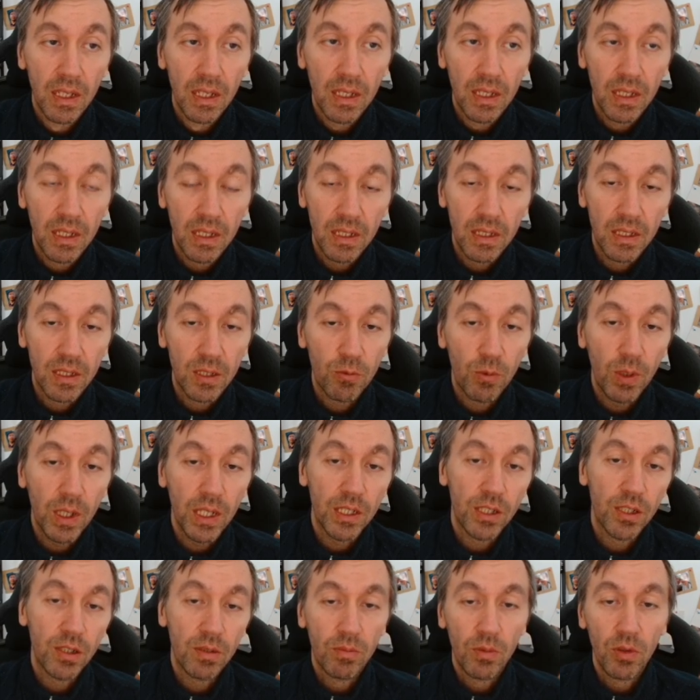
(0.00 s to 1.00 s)
it is
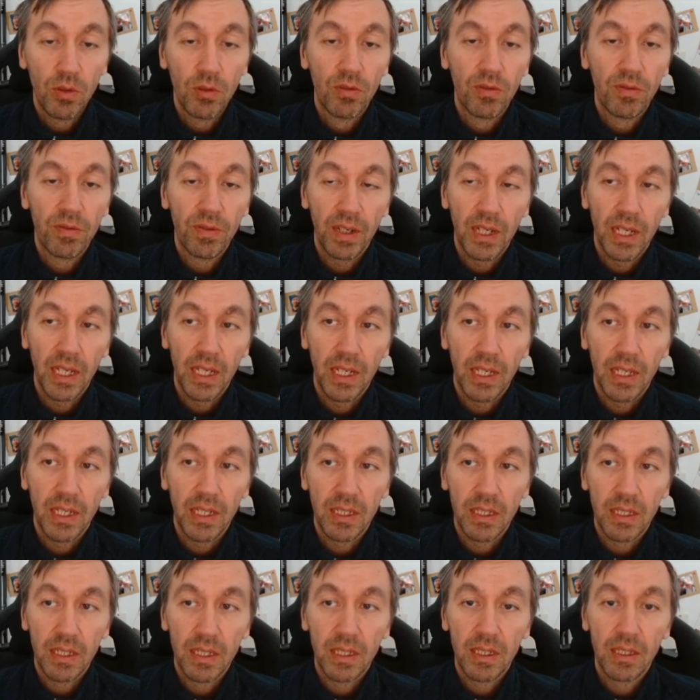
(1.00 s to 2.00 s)
white to move,
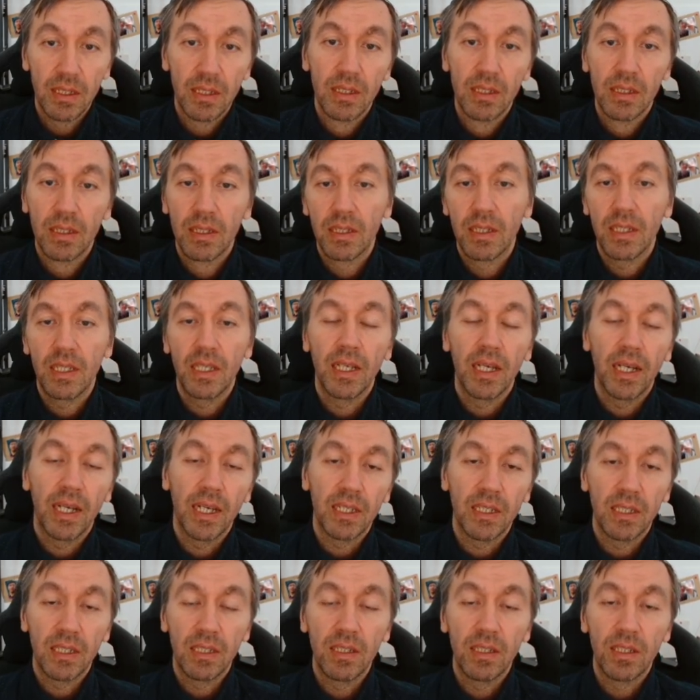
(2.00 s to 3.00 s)
and he
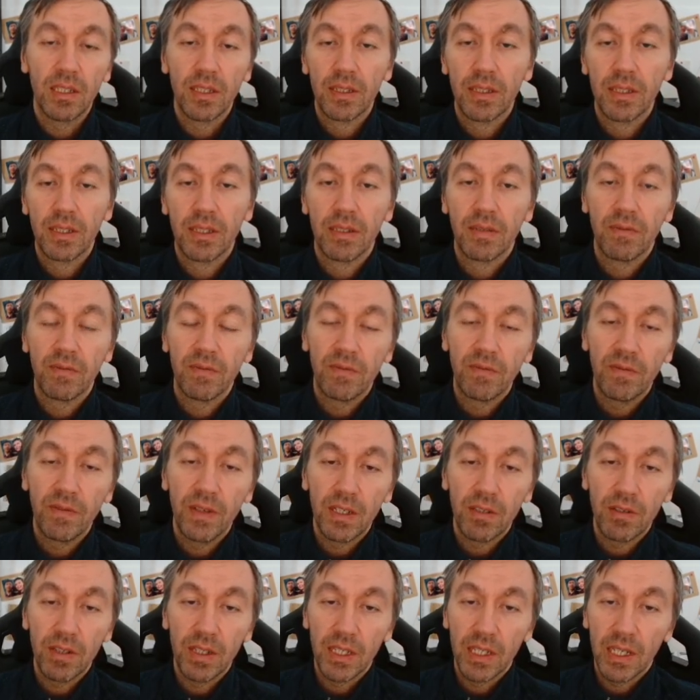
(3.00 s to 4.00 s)
has this
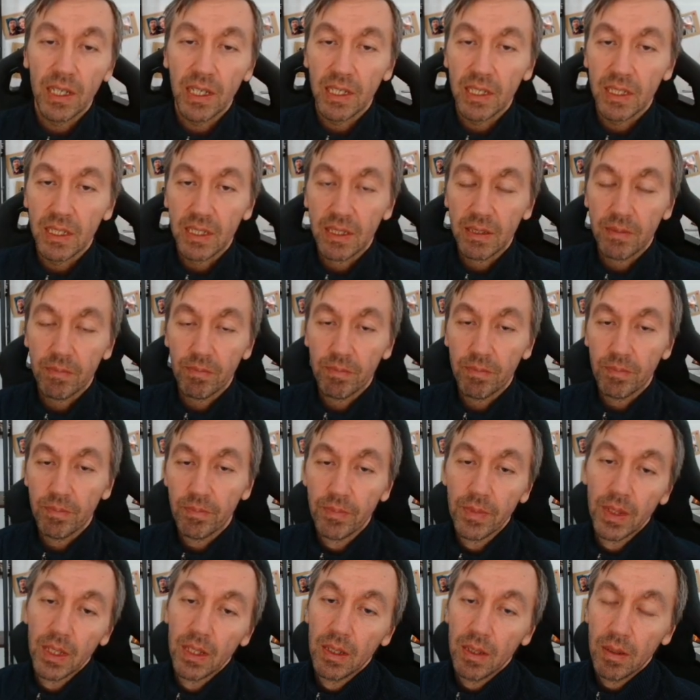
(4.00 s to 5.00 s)
very nice
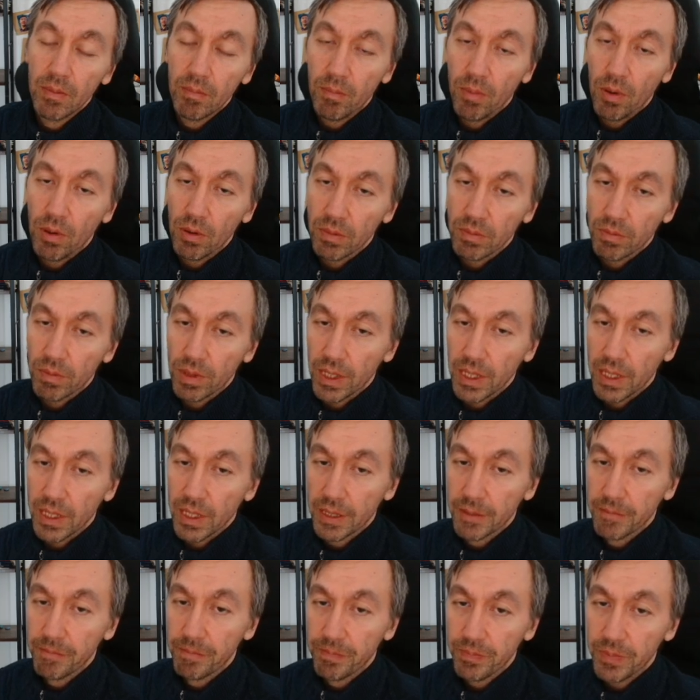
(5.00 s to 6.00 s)
pawn break.
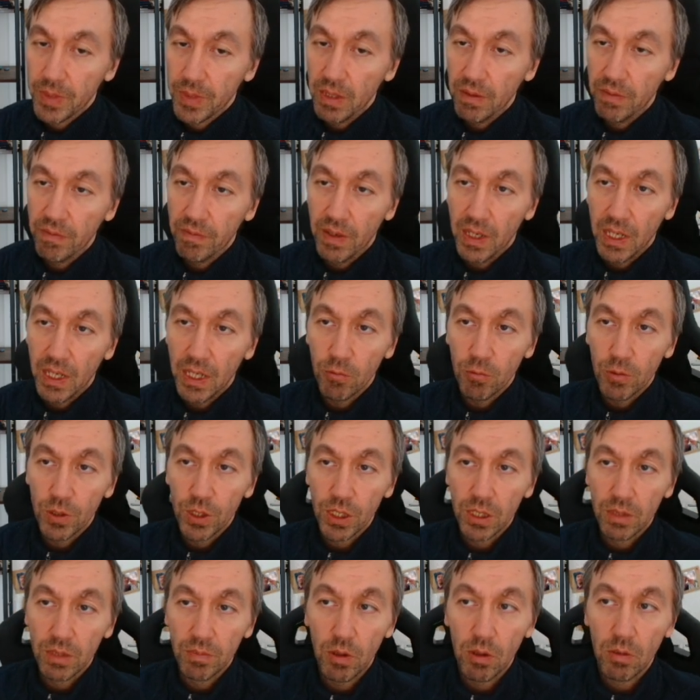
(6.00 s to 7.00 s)
e5,
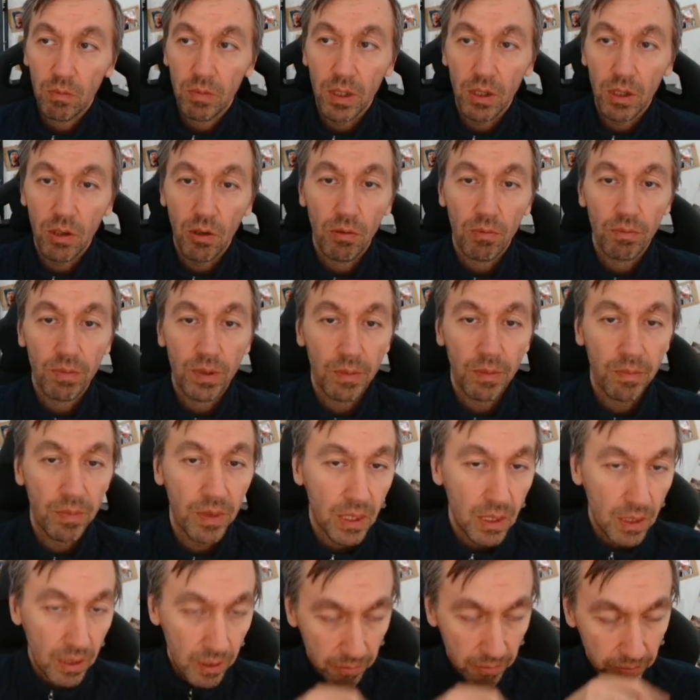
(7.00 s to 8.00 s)
which is probably home
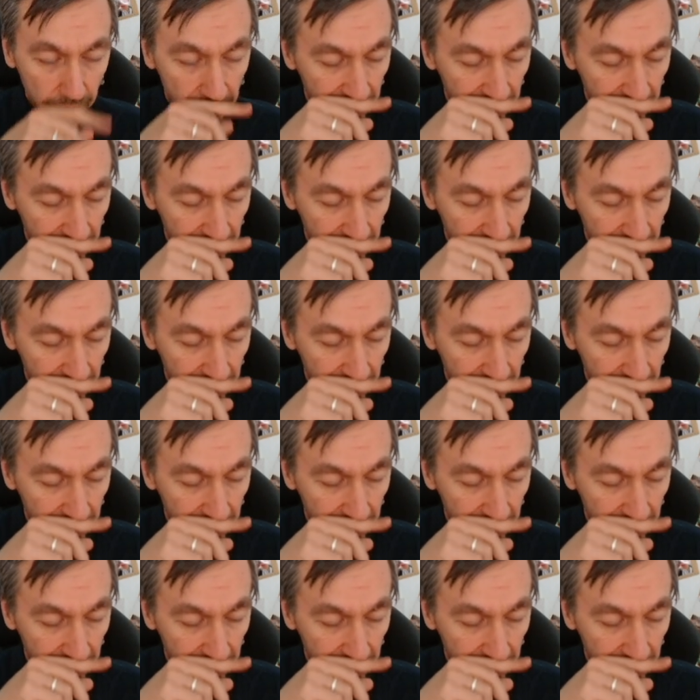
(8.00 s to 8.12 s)
prepared,